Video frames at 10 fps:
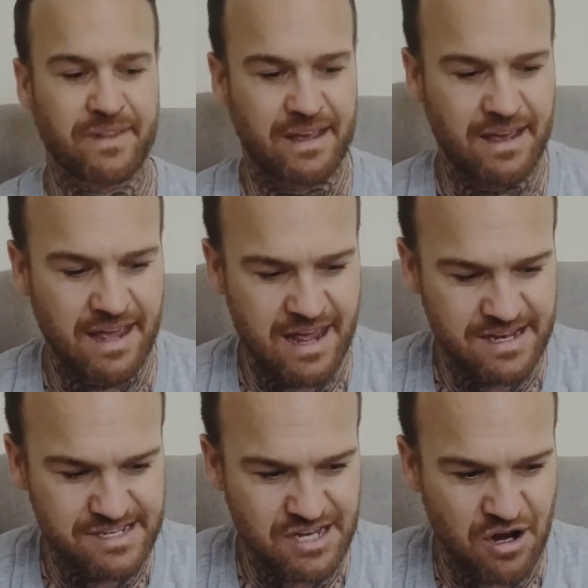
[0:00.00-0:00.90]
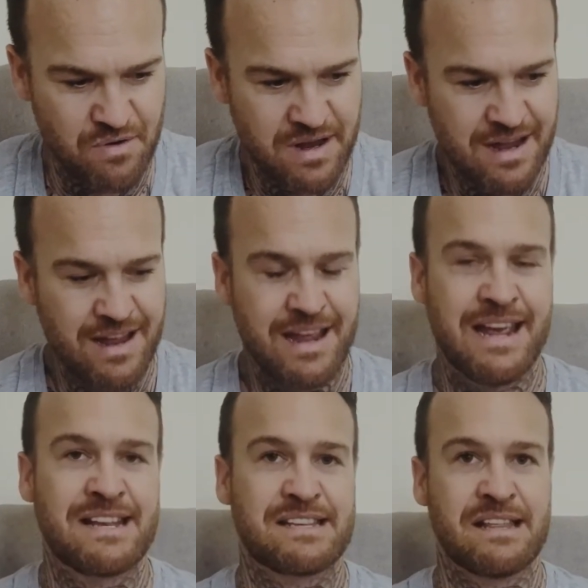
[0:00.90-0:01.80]
And so
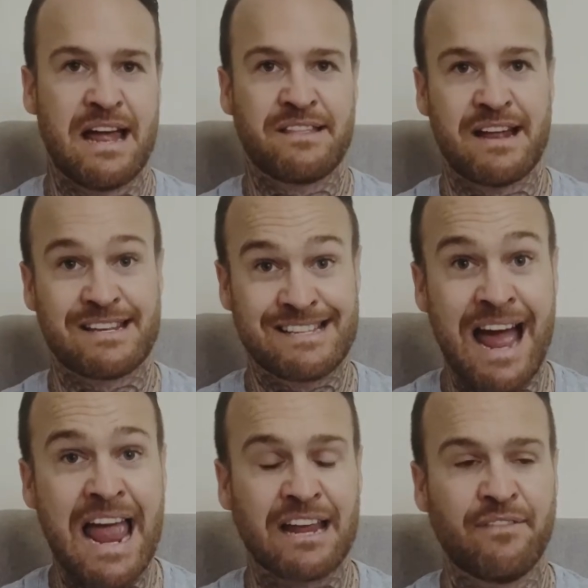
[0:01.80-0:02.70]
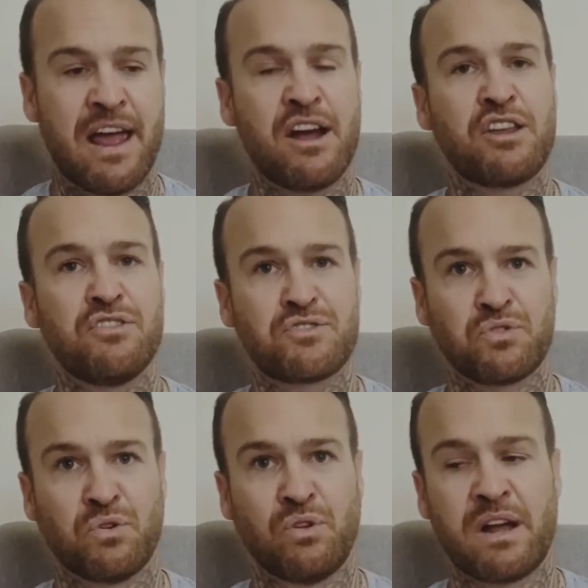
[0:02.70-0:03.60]
it's that saying of how can you
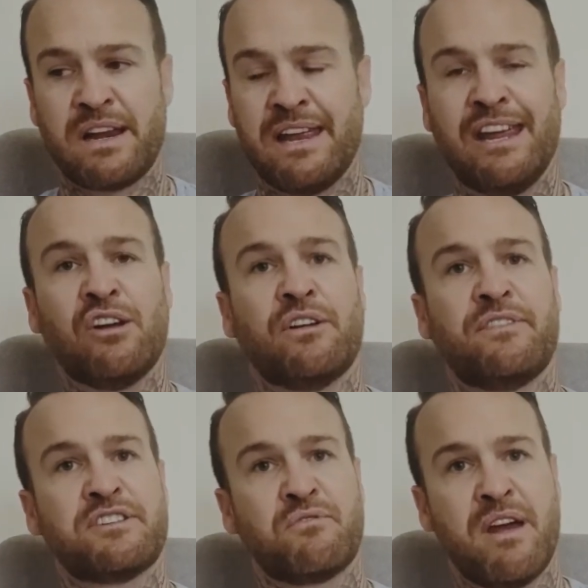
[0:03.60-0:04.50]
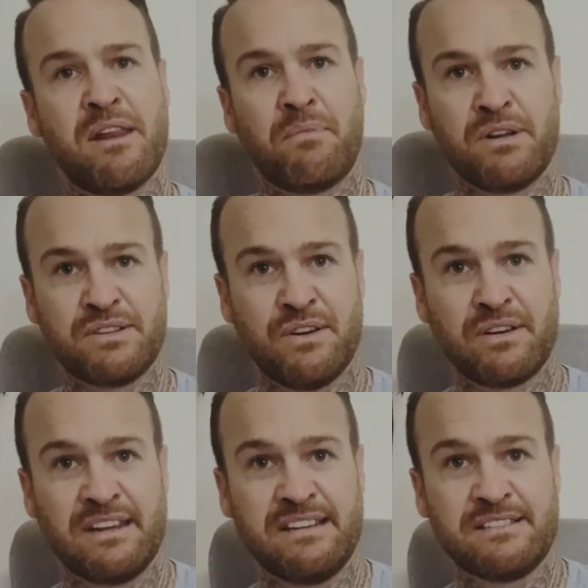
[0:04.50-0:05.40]
soar like an eagle if you're surrounded by
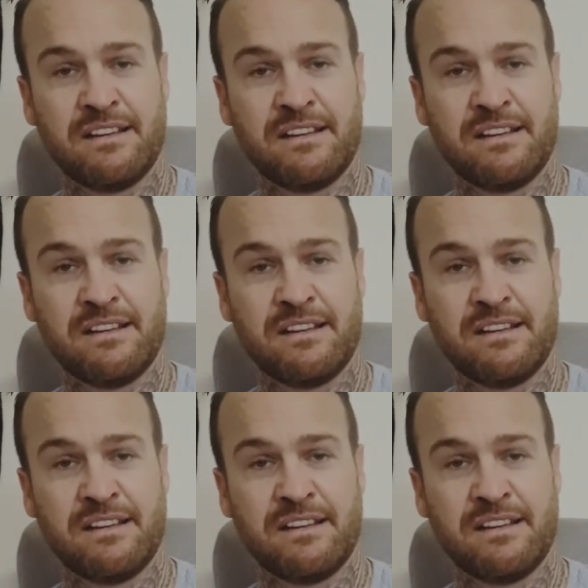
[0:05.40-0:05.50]
turkeys?